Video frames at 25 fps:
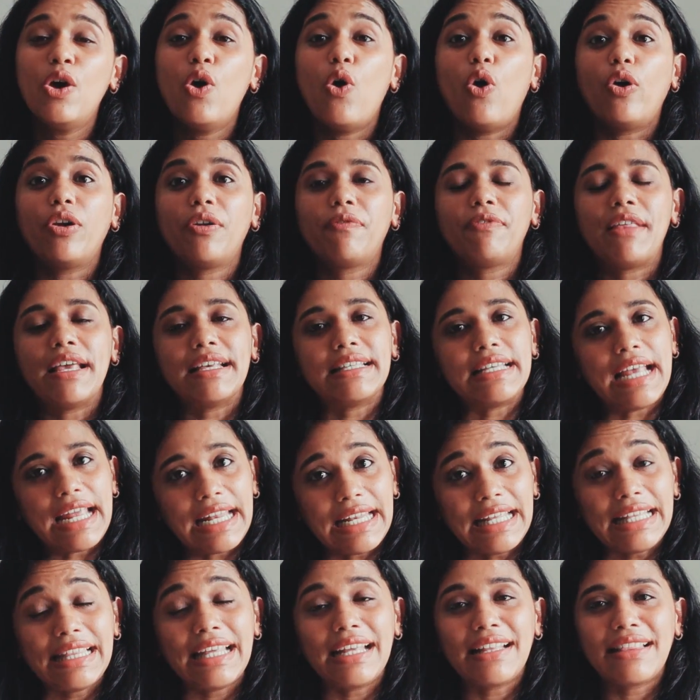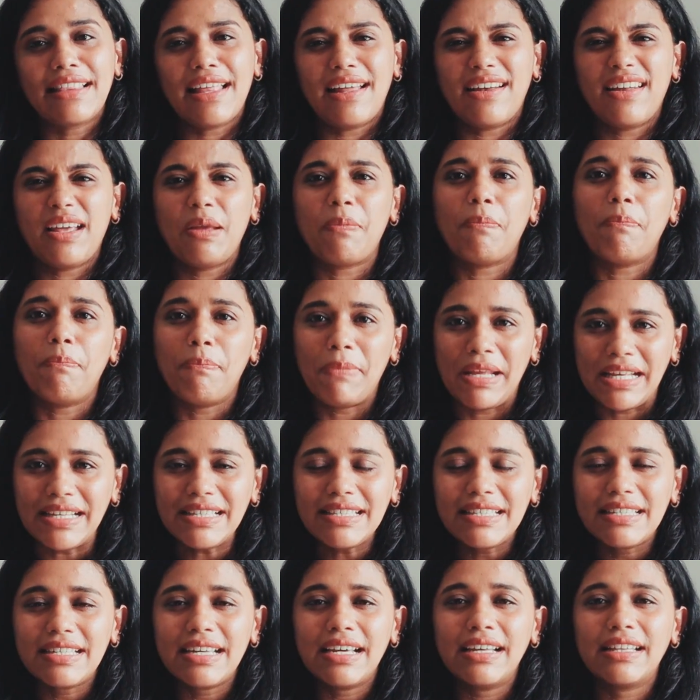Or if there's anything that I
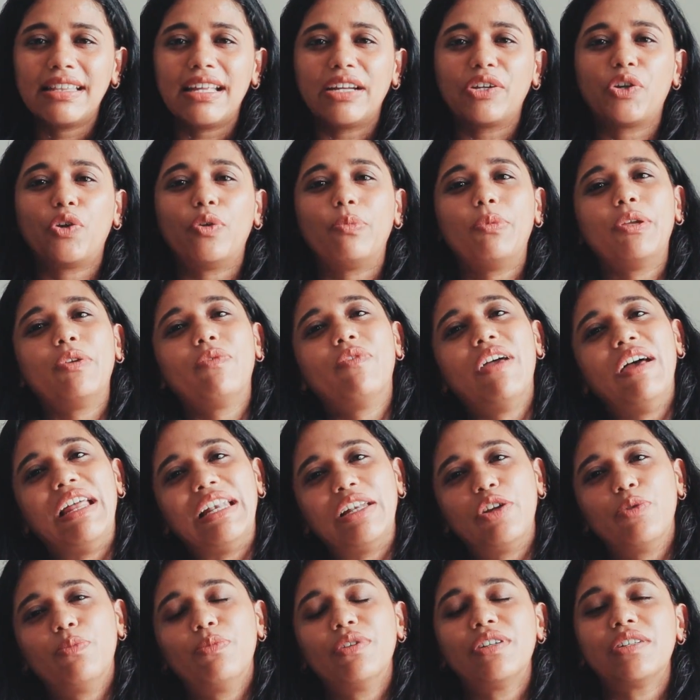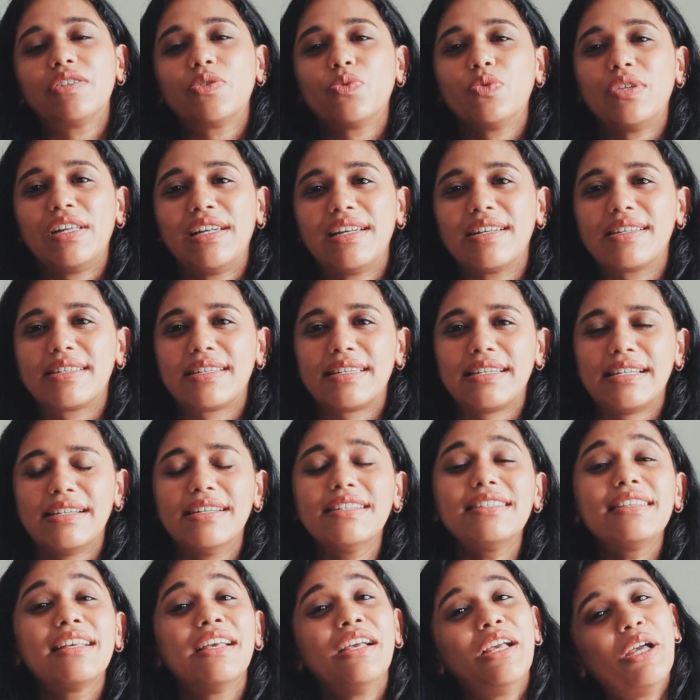missed that could be valuable to the
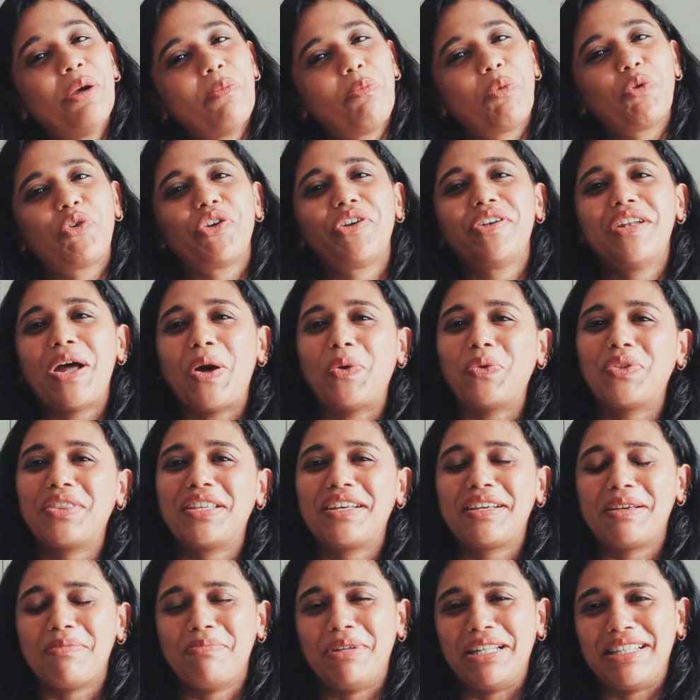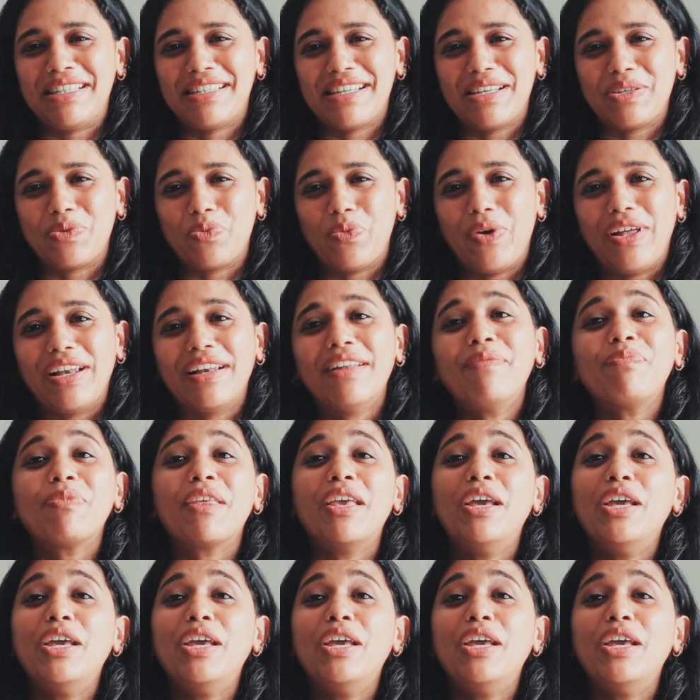listeners, put it down in the comments as well.